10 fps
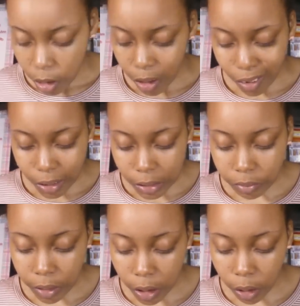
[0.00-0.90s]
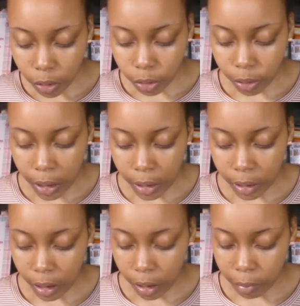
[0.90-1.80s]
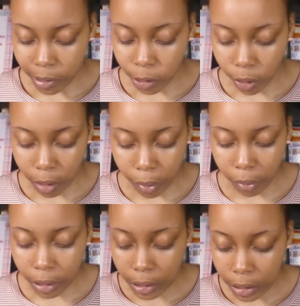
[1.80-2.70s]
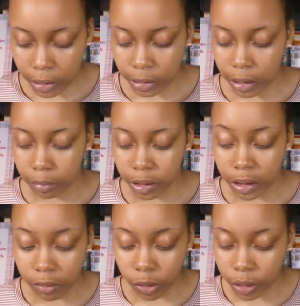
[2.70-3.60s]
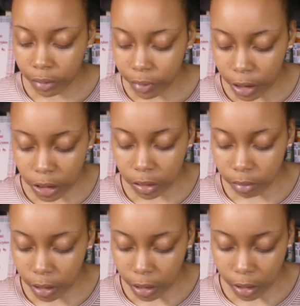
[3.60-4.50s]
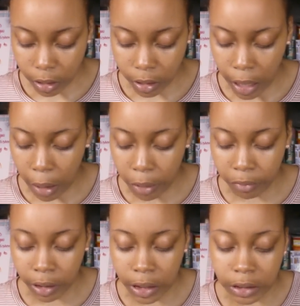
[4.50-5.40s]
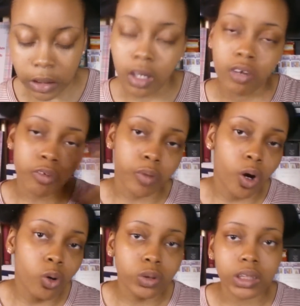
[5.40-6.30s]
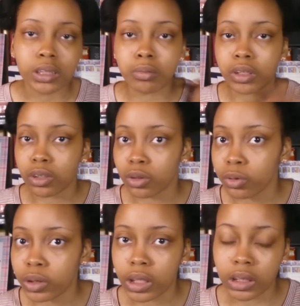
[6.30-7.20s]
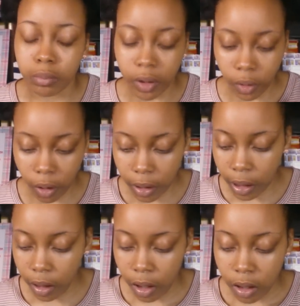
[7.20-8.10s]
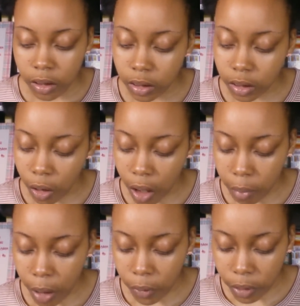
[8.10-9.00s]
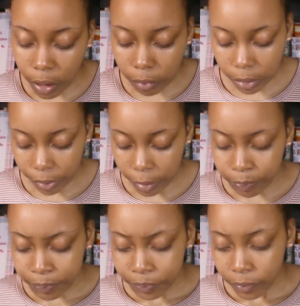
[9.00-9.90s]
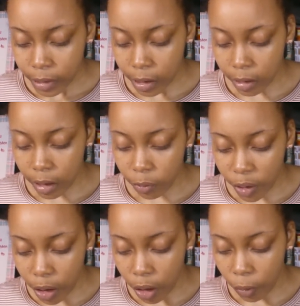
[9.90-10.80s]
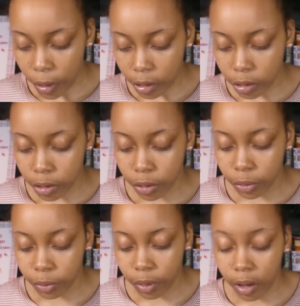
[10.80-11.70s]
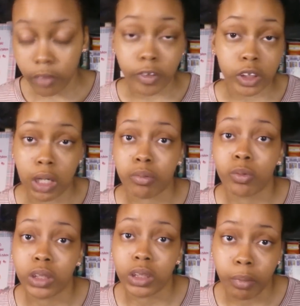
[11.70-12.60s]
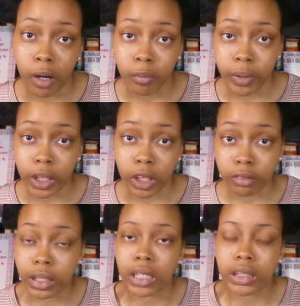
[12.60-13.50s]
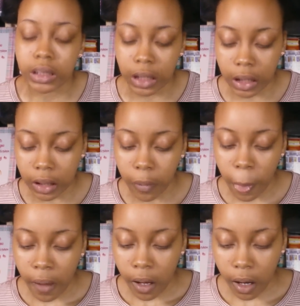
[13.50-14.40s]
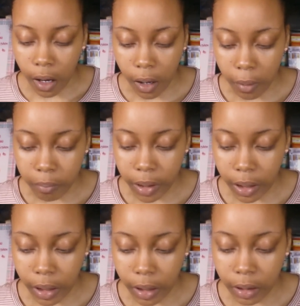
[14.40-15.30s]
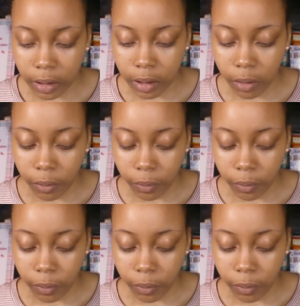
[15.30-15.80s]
you know, it just really goes through that um, and talking about clinging to Him. She gives you a definition of clinging and how it relates from the Old Testament to the New Testament and all of that. So um, I thought that was great. And then we go into the first chapter, which is about being created to cling. Um, and